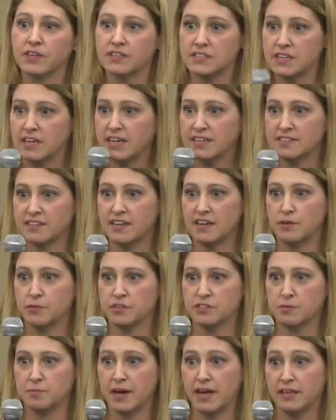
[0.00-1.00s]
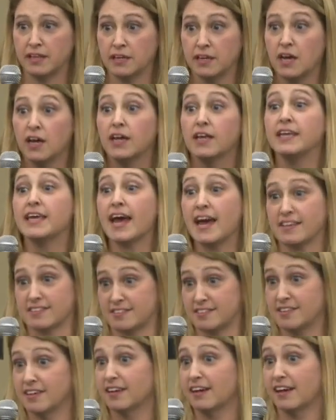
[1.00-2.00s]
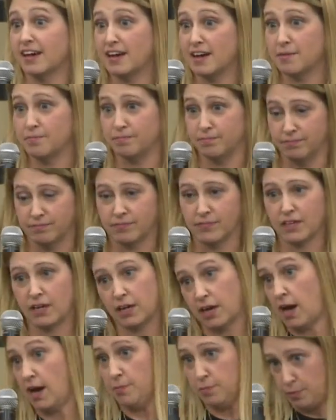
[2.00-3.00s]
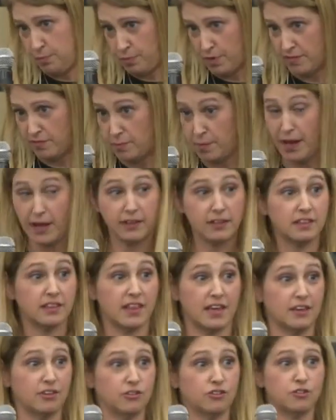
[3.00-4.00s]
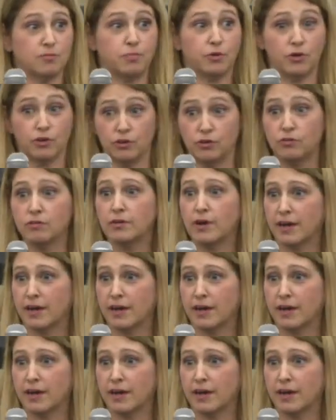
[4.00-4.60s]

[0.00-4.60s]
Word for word: did I say I was a pilot? Yes, um, I'm a private pilot. Thank you to Purdue.